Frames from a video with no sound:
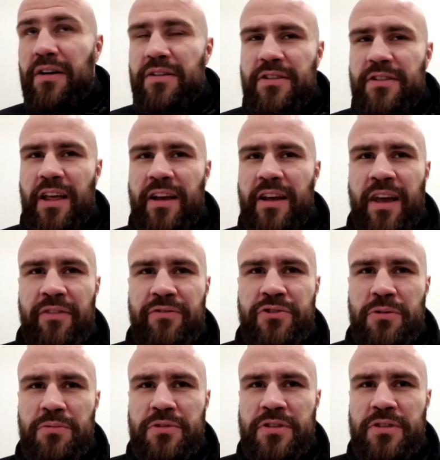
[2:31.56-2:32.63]
Then have
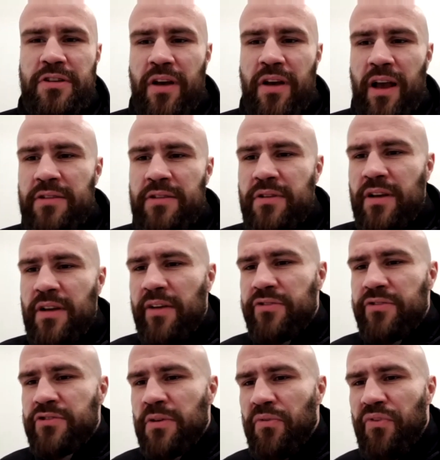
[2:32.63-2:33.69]

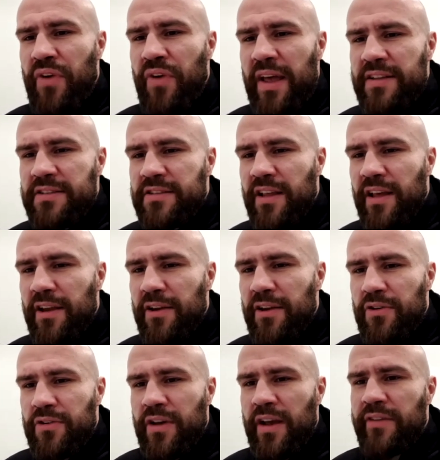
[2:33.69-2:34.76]
some fans there, you
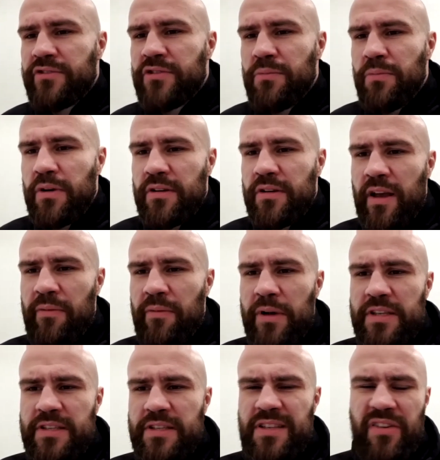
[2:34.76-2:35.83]
know, have my
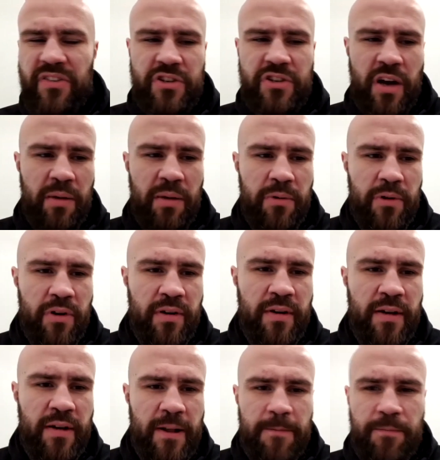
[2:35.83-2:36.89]
savage army, you know.
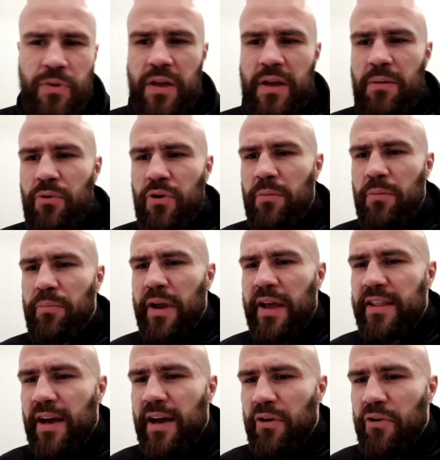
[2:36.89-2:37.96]
Think I want to
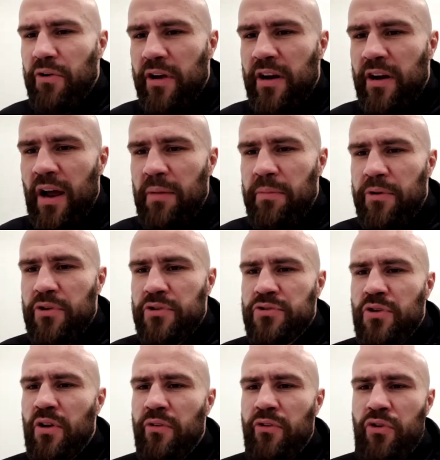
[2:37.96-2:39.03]
break down and cry because
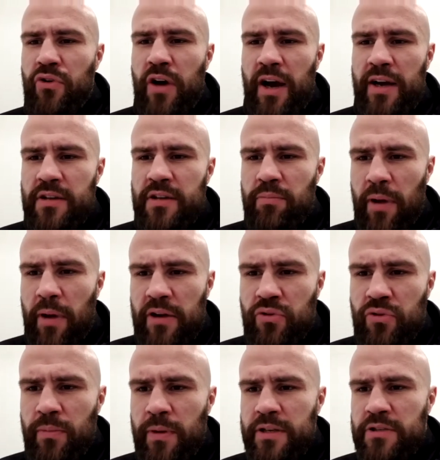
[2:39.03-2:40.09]
all of you guys are part
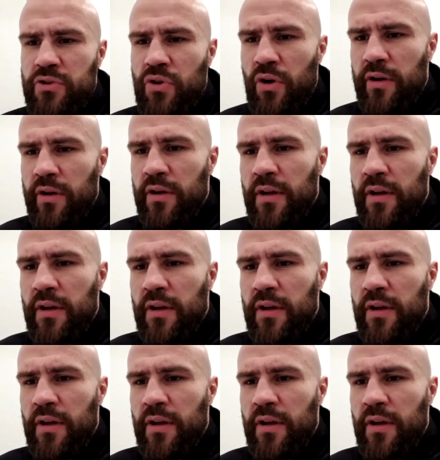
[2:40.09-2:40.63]
of my story.